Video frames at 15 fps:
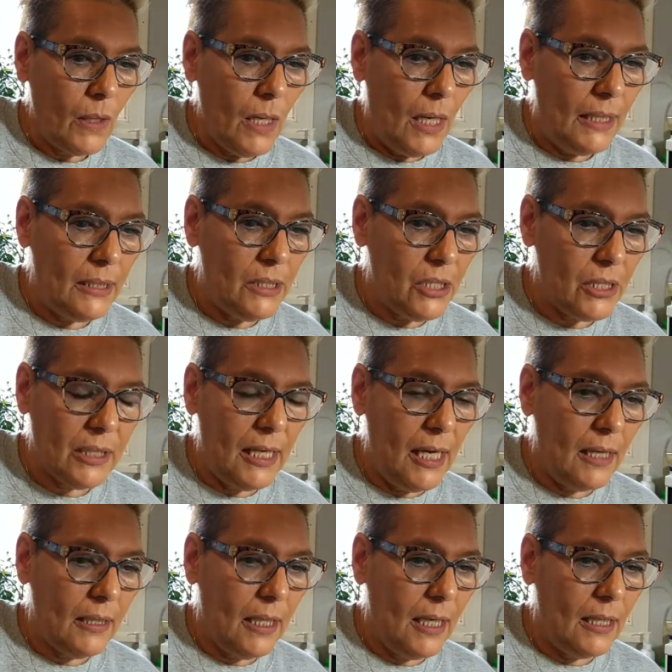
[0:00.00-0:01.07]
I just
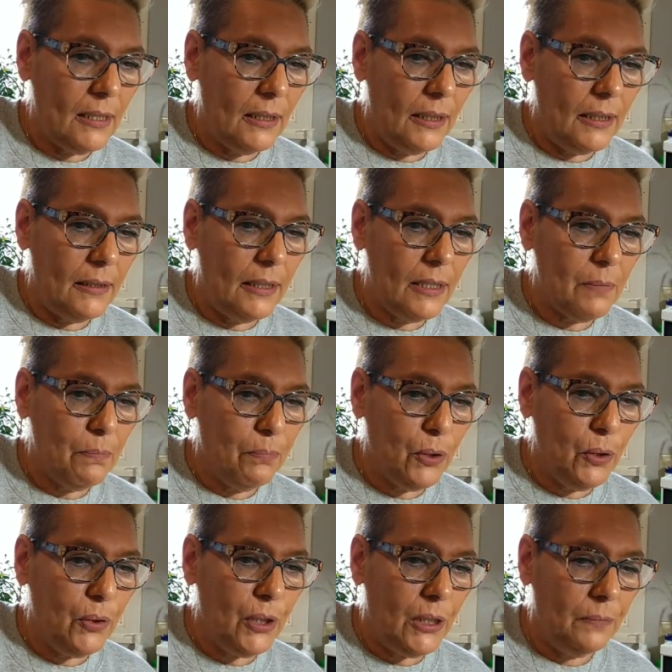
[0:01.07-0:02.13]
can't handle it. It's
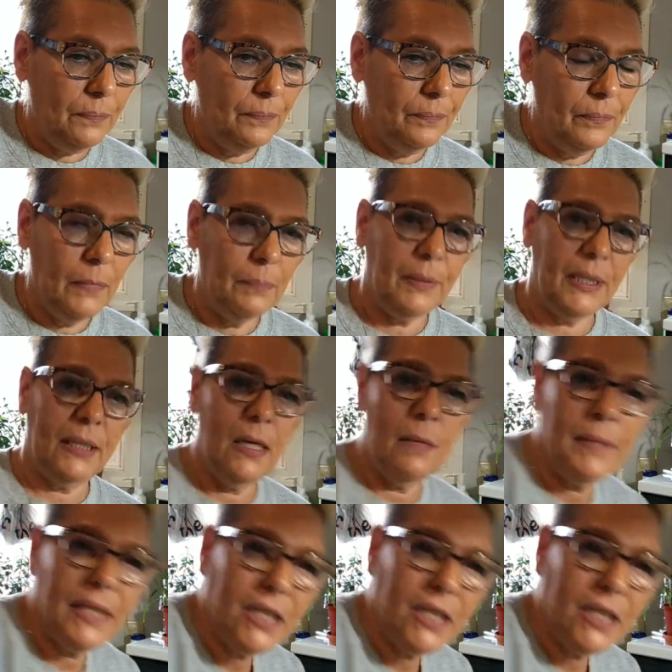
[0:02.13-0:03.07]
brutal. But I got my